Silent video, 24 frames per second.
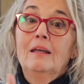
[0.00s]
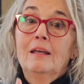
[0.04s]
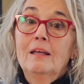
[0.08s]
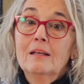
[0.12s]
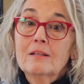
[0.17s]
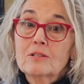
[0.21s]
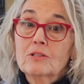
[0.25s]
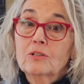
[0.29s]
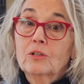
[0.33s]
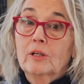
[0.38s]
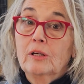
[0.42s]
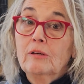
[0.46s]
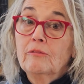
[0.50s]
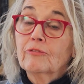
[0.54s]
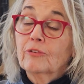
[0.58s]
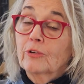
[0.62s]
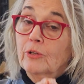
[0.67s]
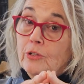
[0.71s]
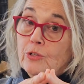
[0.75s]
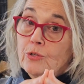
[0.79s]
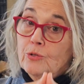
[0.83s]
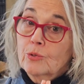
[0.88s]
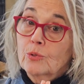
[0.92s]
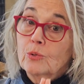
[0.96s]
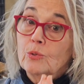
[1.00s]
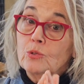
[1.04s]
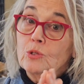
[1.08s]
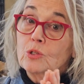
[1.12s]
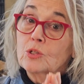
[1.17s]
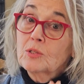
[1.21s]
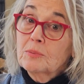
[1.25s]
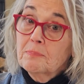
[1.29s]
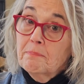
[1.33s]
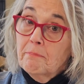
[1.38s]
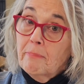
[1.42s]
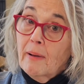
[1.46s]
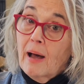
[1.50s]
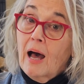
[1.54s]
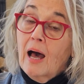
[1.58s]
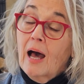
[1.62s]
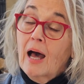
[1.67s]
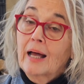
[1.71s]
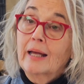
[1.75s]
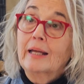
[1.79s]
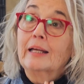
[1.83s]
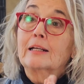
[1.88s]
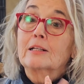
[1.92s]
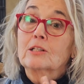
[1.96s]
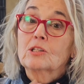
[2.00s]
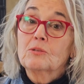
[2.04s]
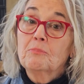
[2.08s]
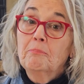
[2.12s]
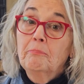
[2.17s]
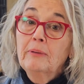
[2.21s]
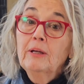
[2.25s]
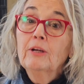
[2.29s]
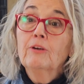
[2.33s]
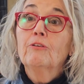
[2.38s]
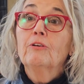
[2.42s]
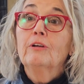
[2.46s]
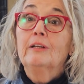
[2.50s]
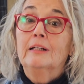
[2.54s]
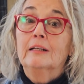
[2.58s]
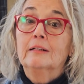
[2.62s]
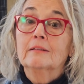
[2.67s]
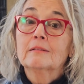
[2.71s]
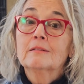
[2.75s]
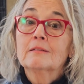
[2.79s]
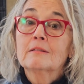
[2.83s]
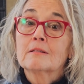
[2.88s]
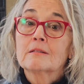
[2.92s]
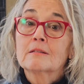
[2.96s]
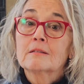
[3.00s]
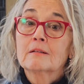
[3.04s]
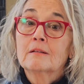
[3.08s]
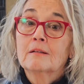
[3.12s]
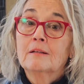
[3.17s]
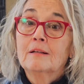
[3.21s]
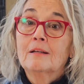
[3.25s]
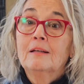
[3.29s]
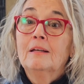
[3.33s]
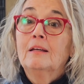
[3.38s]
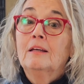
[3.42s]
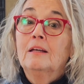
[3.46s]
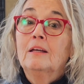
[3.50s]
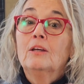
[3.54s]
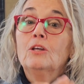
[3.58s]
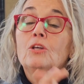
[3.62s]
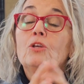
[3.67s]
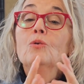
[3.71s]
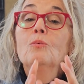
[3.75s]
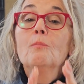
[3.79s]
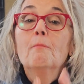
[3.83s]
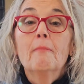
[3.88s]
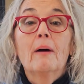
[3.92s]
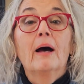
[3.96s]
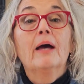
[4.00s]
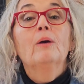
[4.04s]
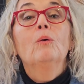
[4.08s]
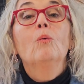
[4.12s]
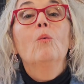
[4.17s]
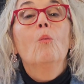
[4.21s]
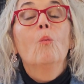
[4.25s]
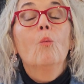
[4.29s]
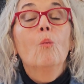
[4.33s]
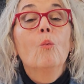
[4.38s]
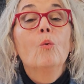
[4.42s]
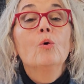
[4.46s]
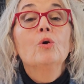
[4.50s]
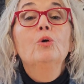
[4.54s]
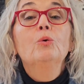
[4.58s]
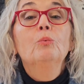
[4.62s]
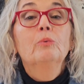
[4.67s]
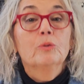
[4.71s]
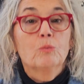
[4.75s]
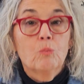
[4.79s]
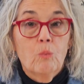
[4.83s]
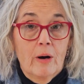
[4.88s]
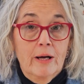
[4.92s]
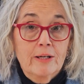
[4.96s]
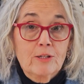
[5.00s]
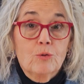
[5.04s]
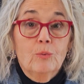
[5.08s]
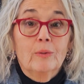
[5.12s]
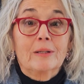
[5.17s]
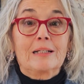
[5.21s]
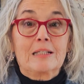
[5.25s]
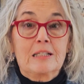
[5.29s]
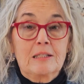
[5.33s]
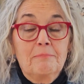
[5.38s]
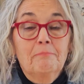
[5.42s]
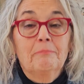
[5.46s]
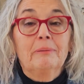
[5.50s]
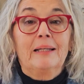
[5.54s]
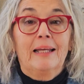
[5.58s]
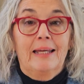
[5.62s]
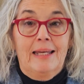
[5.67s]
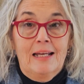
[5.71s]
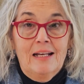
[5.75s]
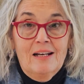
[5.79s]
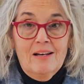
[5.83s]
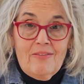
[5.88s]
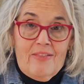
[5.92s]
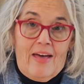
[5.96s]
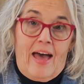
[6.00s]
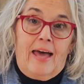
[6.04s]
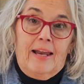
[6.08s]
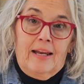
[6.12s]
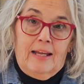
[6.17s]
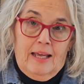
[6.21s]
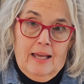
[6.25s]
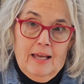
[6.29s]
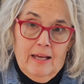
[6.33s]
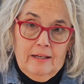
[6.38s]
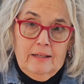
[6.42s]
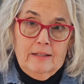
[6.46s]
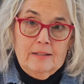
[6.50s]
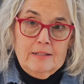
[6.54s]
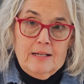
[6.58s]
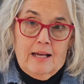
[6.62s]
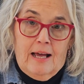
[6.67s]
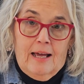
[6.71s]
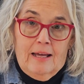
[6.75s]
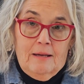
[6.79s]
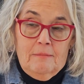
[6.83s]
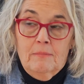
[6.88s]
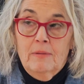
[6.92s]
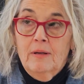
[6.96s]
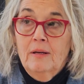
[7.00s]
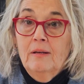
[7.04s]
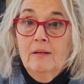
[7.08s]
is looking for a true spa experience, you would want to explain that ahead of time.